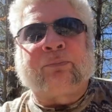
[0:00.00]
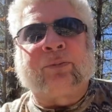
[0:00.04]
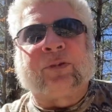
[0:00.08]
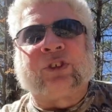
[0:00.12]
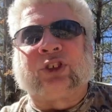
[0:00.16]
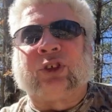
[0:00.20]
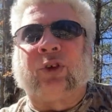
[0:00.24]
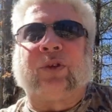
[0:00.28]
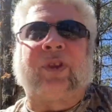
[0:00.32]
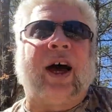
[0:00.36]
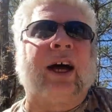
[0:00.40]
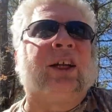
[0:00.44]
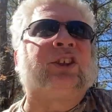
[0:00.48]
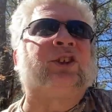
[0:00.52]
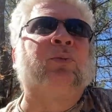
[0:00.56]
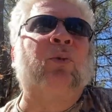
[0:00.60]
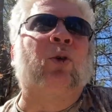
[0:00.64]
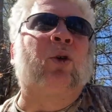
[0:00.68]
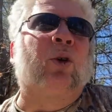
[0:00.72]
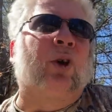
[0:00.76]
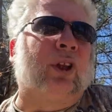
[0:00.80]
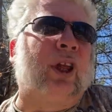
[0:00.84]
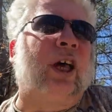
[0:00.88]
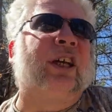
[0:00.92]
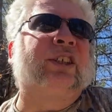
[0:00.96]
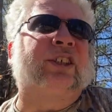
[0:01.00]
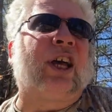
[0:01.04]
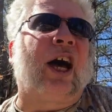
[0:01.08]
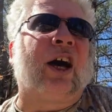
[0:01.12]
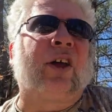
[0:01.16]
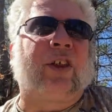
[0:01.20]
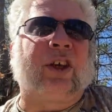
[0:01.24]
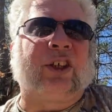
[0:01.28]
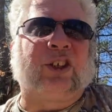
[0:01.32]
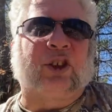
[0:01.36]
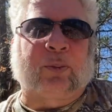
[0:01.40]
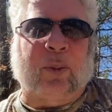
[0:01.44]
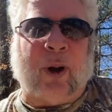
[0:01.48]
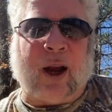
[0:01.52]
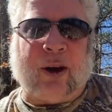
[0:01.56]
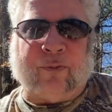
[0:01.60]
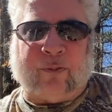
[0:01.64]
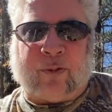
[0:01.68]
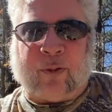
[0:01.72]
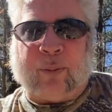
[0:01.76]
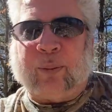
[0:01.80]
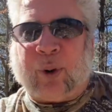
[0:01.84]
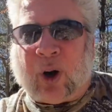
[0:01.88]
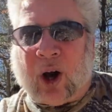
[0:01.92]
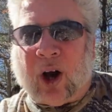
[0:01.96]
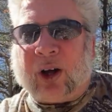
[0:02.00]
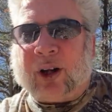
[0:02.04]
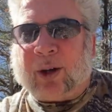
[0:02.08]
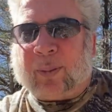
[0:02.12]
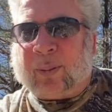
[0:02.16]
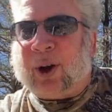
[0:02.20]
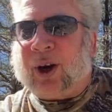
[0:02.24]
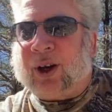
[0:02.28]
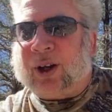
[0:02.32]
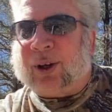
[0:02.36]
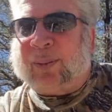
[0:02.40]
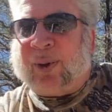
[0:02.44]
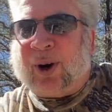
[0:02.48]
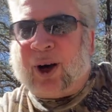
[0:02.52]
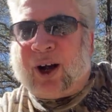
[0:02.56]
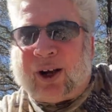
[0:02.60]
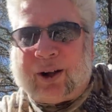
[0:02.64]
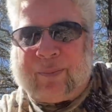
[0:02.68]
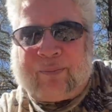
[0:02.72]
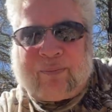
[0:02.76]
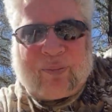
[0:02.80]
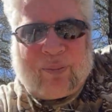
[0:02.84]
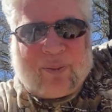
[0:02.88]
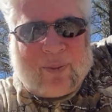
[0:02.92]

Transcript: So that's more or less how they spread from pond to pond to pond.